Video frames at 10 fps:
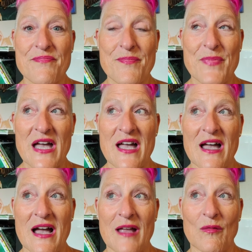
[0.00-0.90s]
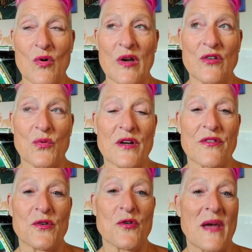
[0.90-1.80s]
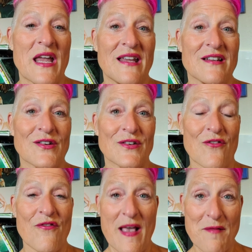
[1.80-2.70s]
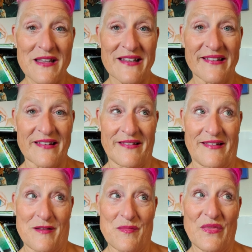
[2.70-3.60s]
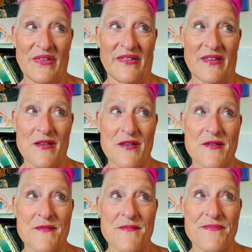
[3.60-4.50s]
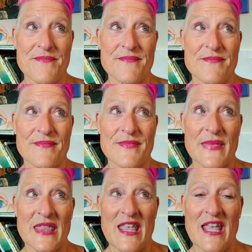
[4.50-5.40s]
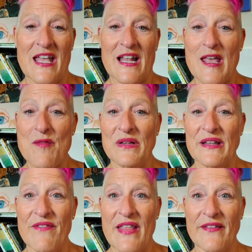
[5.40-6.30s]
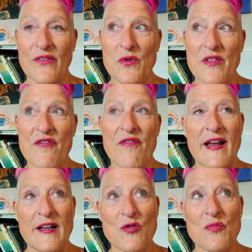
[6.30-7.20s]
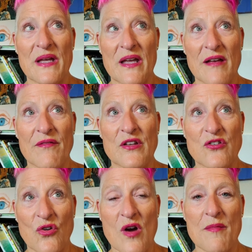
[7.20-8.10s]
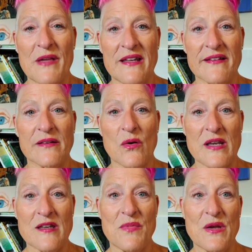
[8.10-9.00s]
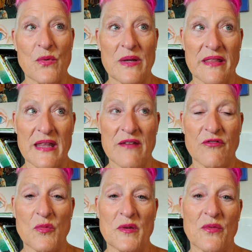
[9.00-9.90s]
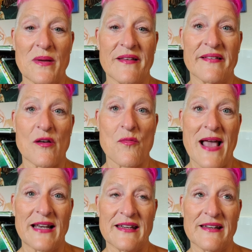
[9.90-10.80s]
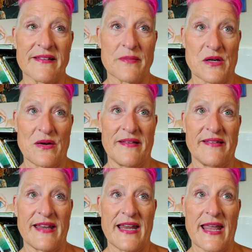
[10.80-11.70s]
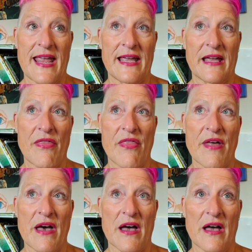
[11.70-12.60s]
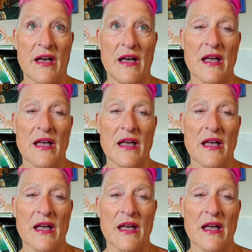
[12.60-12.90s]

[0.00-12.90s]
But I'm going to work through my internal family systems and I believe that's where the final bit of the trauma is going to be relieved between the somatic experiencing and the